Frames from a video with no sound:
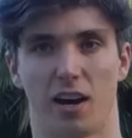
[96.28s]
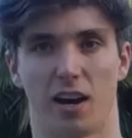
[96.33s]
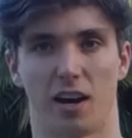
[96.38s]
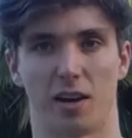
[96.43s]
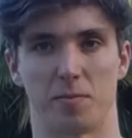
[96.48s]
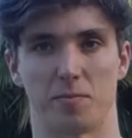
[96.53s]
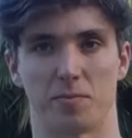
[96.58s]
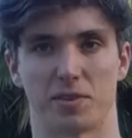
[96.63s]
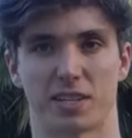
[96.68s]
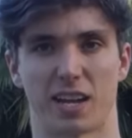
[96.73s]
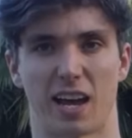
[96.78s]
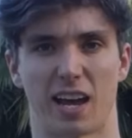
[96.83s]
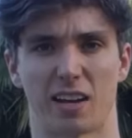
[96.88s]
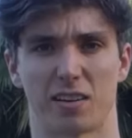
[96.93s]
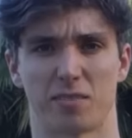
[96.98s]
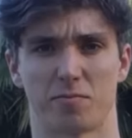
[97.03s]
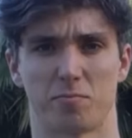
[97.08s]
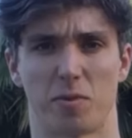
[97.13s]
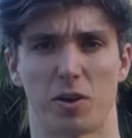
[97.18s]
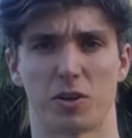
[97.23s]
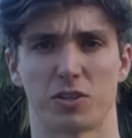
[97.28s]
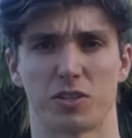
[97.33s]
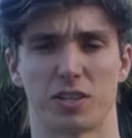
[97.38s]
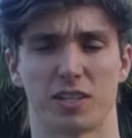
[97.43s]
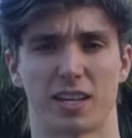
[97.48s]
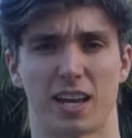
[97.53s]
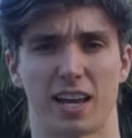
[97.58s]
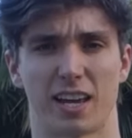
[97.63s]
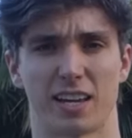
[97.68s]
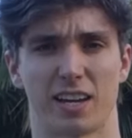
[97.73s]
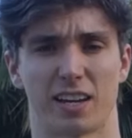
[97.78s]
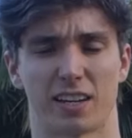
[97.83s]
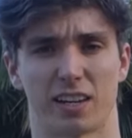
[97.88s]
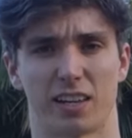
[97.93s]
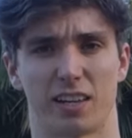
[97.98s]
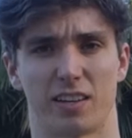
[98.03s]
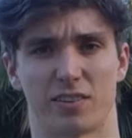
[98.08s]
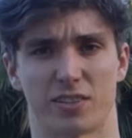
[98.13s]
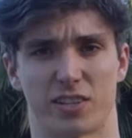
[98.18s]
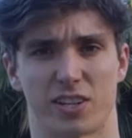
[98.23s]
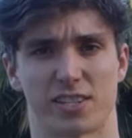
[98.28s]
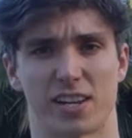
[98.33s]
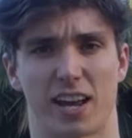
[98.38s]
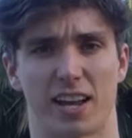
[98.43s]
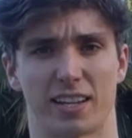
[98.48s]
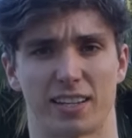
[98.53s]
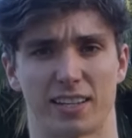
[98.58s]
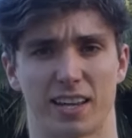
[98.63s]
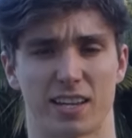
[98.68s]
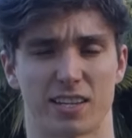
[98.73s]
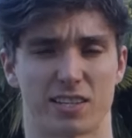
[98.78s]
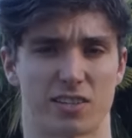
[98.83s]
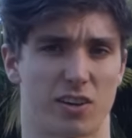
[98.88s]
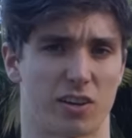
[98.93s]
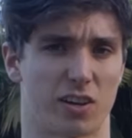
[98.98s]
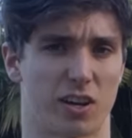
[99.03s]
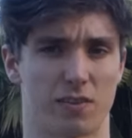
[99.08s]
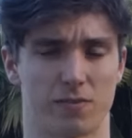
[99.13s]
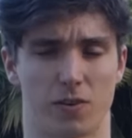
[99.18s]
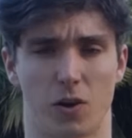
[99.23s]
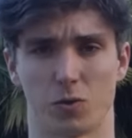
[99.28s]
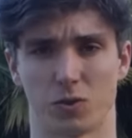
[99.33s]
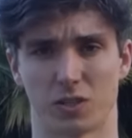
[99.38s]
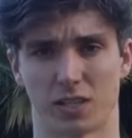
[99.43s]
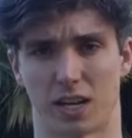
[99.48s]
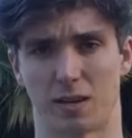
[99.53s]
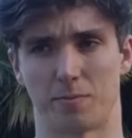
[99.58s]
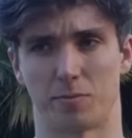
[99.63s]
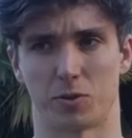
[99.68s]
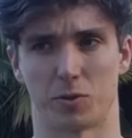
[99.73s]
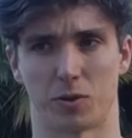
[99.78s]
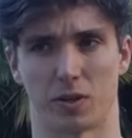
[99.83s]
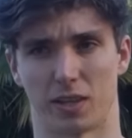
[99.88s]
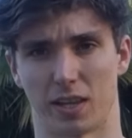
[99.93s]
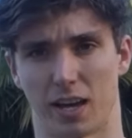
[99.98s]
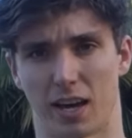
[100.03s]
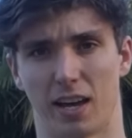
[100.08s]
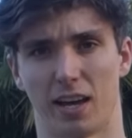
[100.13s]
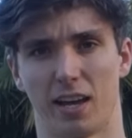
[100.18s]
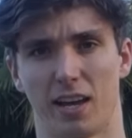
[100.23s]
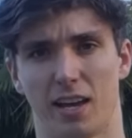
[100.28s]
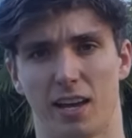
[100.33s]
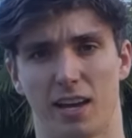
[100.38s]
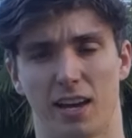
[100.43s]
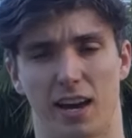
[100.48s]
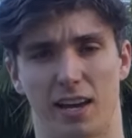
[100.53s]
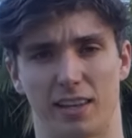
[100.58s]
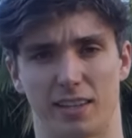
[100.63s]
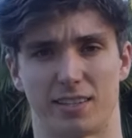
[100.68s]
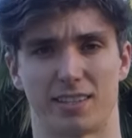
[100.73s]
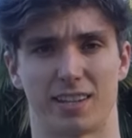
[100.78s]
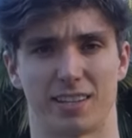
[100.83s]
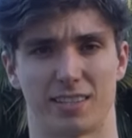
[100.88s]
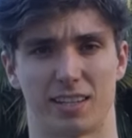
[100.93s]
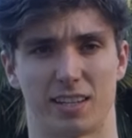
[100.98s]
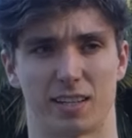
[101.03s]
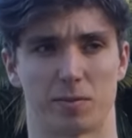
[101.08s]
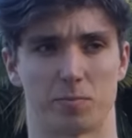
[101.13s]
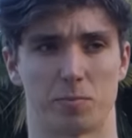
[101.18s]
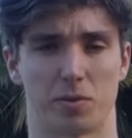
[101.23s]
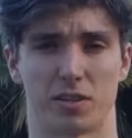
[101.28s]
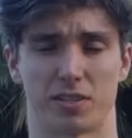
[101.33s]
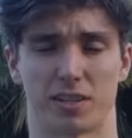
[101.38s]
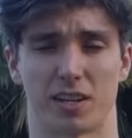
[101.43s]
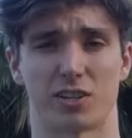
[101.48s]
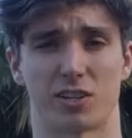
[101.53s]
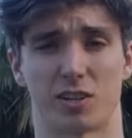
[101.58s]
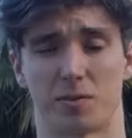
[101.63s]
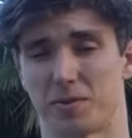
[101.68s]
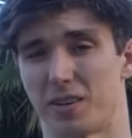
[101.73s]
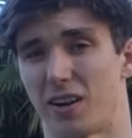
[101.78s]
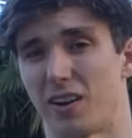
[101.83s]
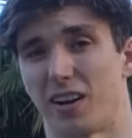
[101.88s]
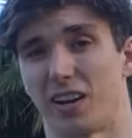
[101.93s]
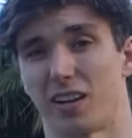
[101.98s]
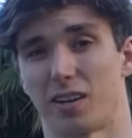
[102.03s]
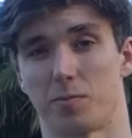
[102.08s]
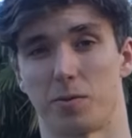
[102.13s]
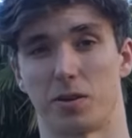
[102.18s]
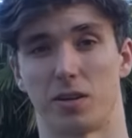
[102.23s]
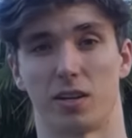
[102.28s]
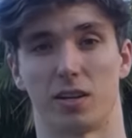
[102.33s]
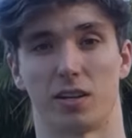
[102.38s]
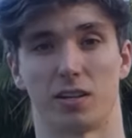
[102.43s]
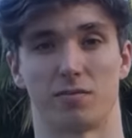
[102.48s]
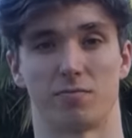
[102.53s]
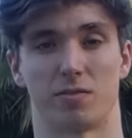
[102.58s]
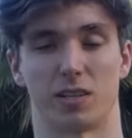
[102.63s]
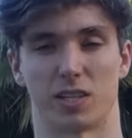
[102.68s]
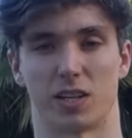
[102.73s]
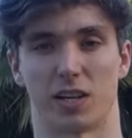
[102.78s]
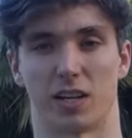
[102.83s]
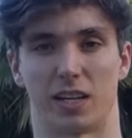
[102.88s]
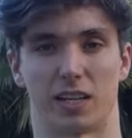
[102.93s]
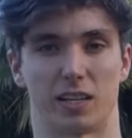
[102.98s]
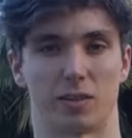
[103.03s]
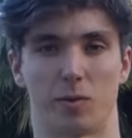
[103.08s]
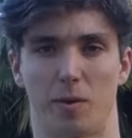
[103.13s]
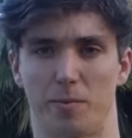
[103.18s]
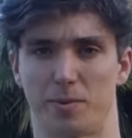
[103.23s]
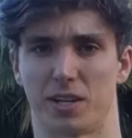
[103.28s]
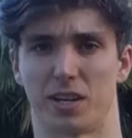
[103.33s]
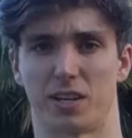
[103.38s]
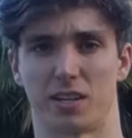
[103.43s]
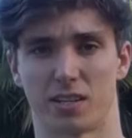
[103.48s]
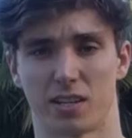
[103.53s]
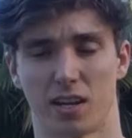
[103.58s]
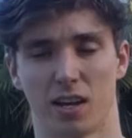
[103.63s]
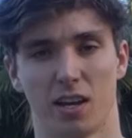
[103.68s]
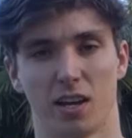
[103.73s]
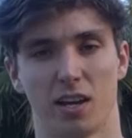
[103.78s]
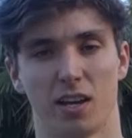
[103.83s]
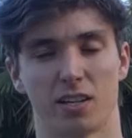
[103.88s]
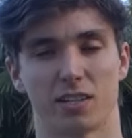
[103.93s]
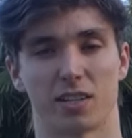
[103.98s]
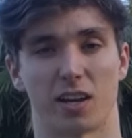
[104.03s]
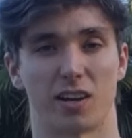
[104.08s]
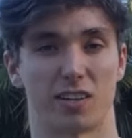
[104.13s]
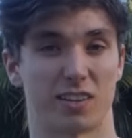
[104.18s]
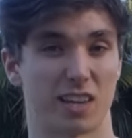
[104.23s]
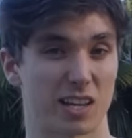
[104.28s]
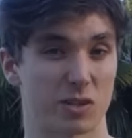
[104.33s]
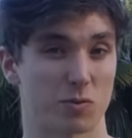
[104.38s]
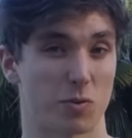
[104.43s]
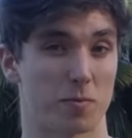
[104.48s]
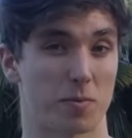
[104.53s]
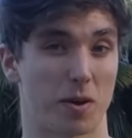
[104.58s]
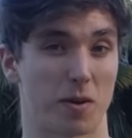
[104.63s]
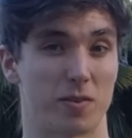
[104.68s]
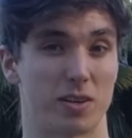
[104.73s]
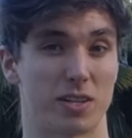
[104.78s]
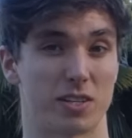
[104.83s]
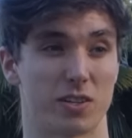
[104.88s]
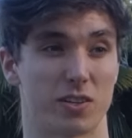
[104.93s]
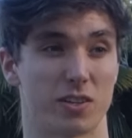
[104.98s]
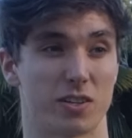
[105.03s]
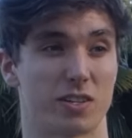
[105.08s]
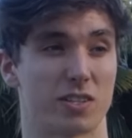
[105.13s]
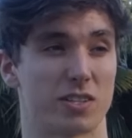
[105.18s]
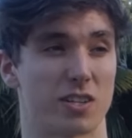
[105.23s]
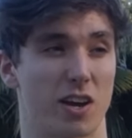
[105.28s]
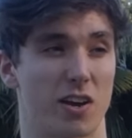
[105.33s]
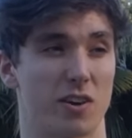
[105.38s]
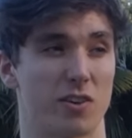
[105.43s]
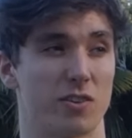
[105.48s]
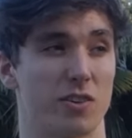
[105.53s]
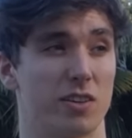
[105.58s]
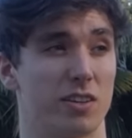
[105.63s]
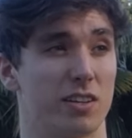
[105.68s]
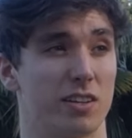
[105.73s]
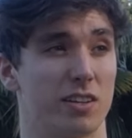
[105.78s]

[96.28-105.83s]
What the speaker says: I'm sat most of the day. There is a standing desk, so I kind of alternate between that and sitting, but essentially I'm staring at a computer designing websites. So that is what I'm currently doing. So